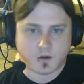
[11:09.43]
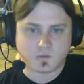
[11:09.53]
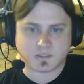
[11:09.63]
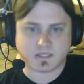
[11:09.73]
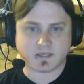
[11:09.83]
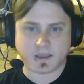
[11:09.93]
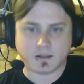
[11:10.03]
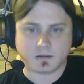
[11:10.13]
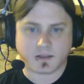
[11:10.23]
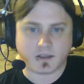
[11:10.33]

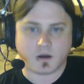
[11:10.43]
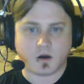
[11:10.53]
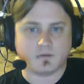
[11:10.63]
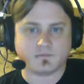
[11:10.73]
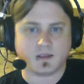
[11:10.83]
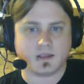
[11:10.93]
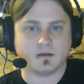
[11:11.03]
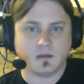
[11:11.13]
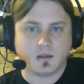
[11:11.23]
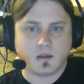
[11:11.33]
OTK thing off.
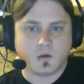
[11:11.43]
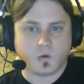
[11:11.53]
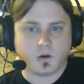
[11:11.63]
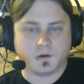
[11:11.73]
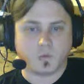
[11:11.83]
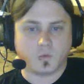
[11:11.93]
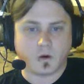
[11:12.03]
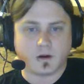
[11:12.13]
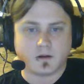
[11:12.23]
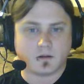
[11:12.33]
And where it'll
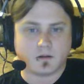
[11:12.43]
work